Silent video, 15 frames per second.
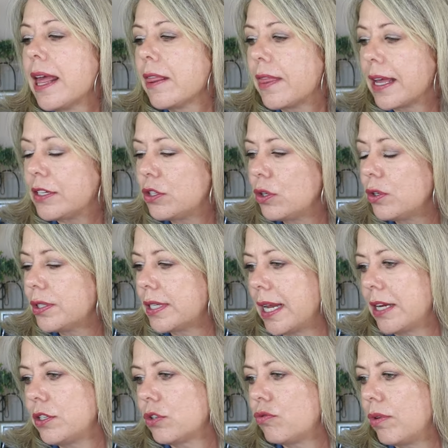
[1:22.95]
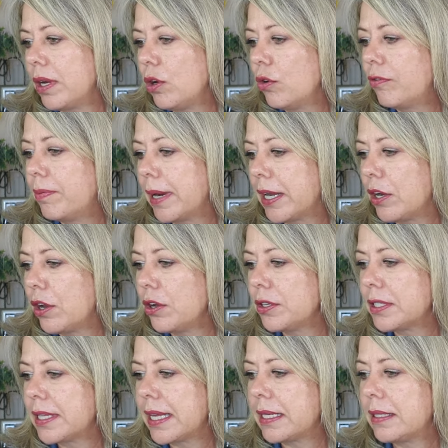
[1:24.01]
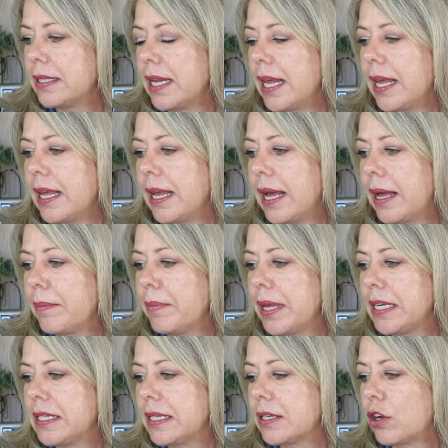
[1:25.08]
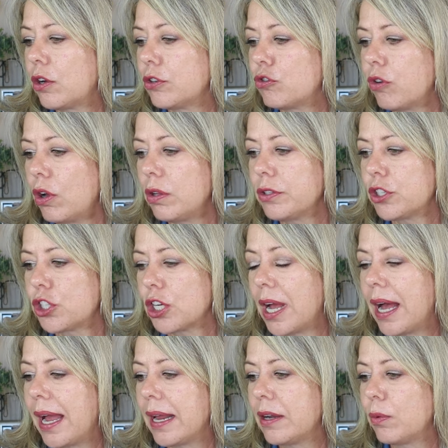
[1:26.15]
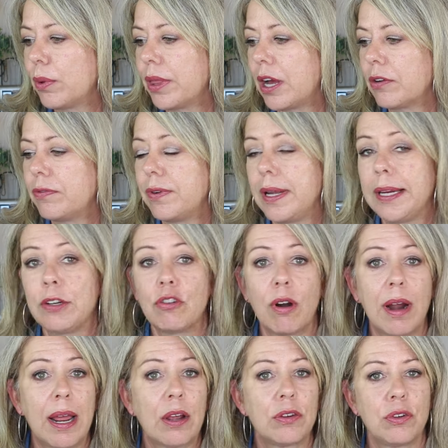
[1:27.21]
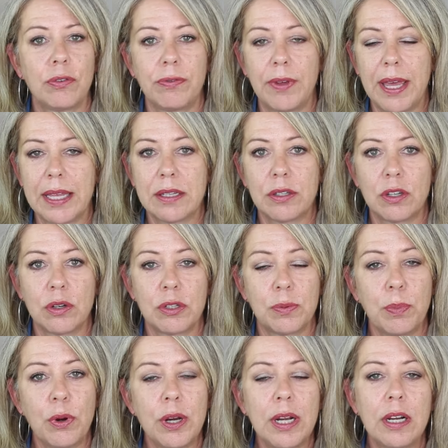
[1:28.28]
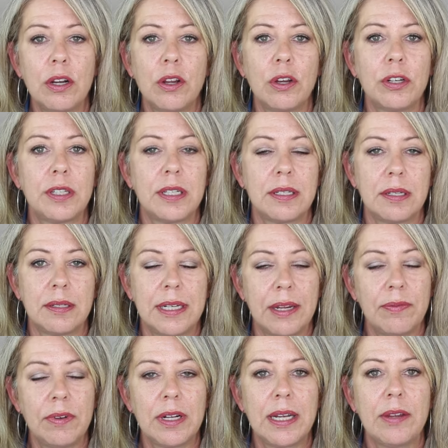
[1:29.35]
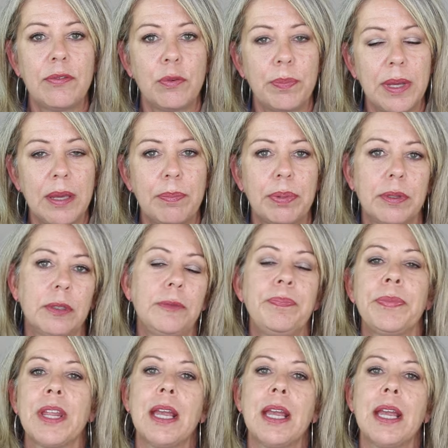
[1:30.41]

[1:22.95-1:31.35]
They do say, just reading off my notes, they say um, it controls shine without feeling dry on your face. So spoiler alert, this is definitely for people